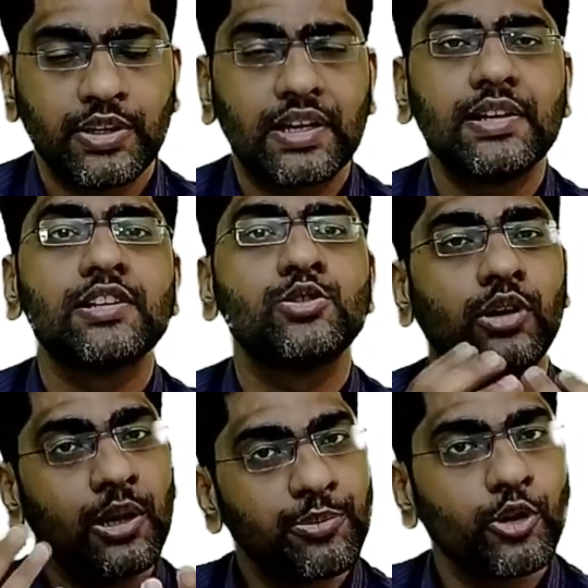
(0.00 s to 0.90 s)
techniques
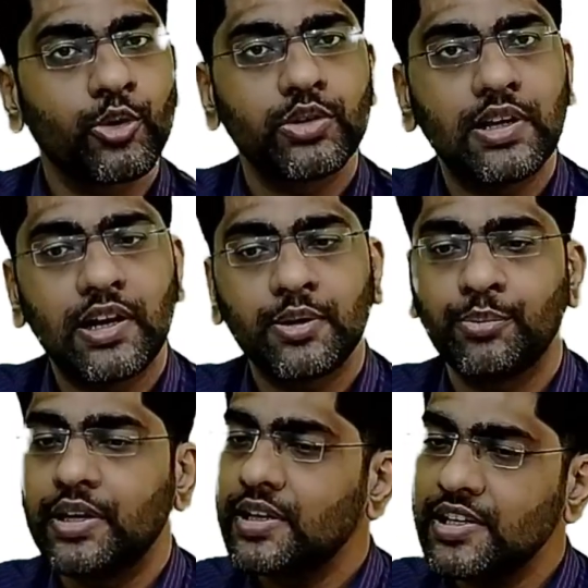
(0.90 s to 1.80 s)
to help you out with
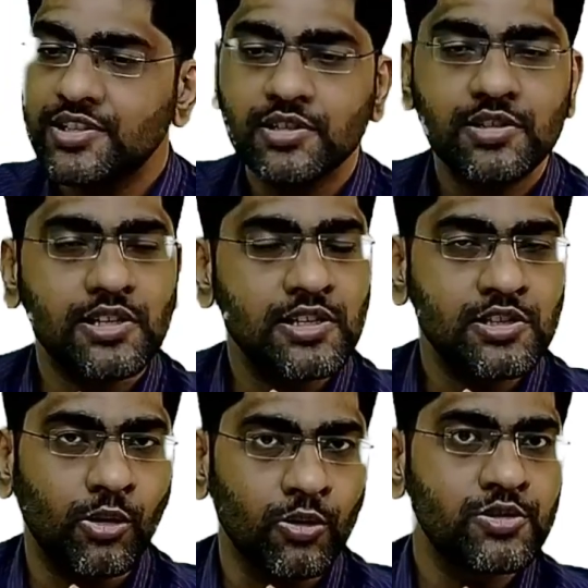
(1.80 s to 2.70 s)
that. Medications
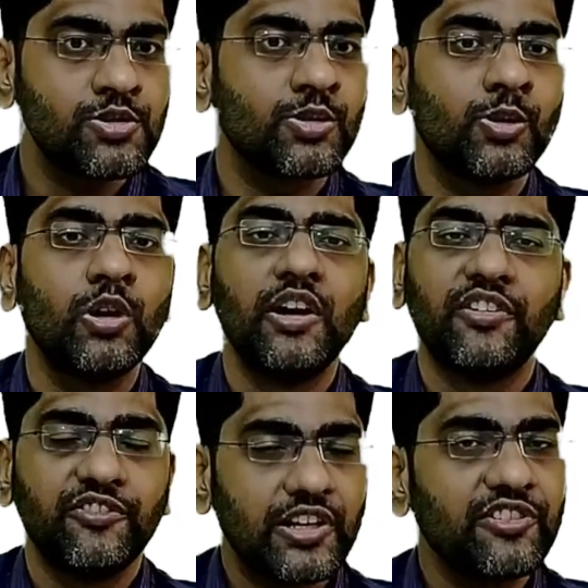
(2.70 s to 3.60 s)
is also
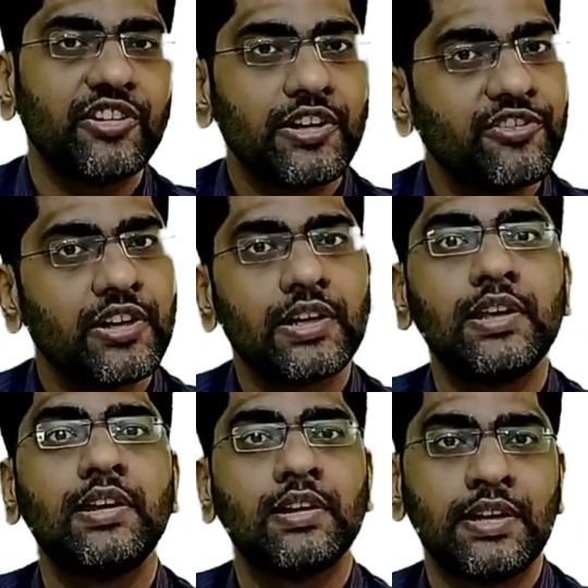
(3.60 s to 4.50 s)
very, very,
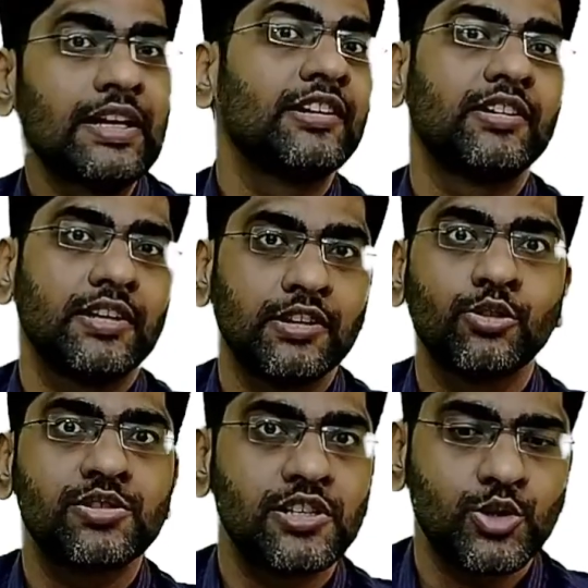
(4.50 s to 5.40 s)
very needed
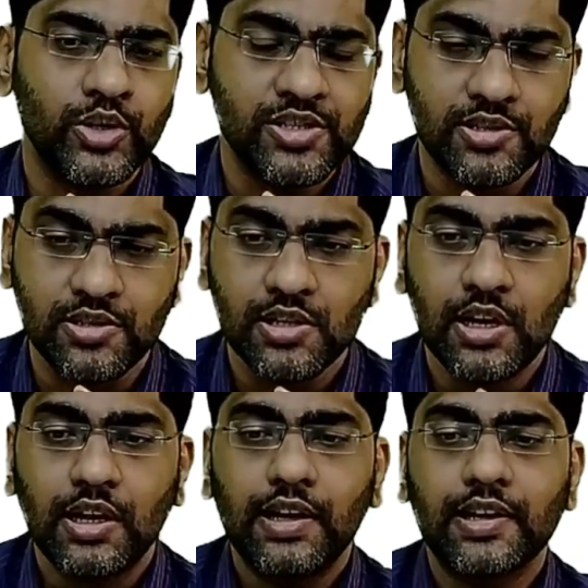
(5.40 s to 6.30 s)
in those situations.
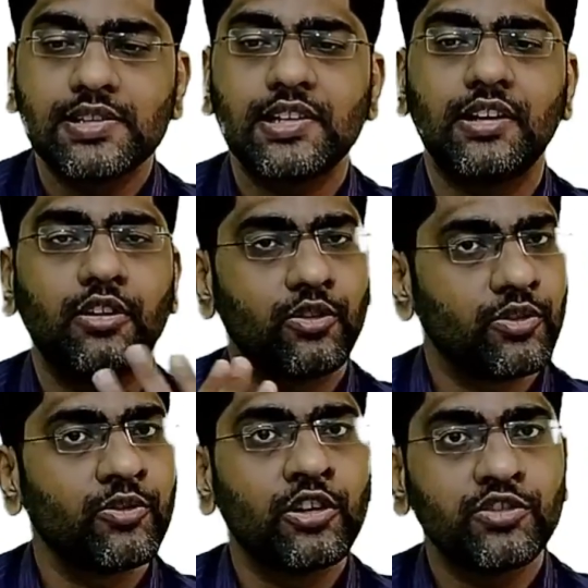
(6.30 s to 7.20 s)
Like I
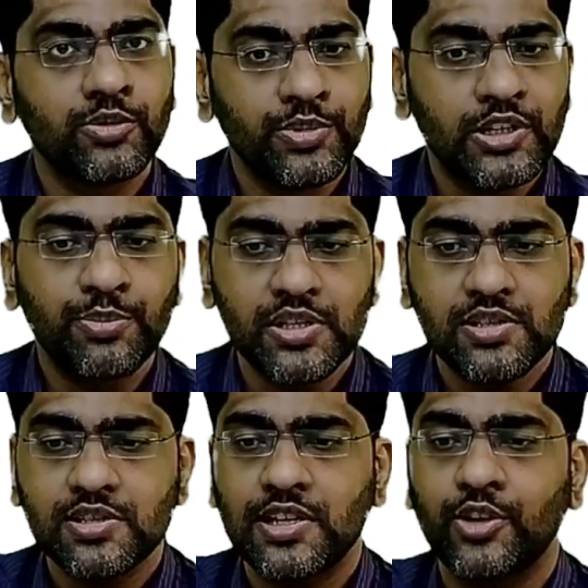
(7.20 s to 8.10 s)
said, one of the myth
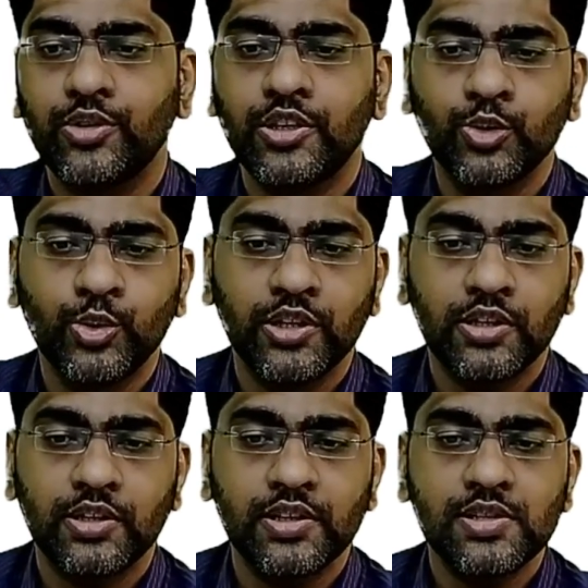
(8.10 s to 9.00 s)
busters that we do
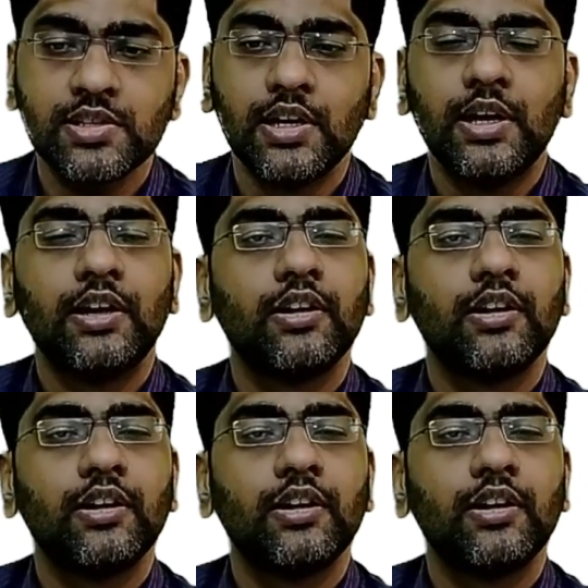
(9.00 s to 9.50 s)
here is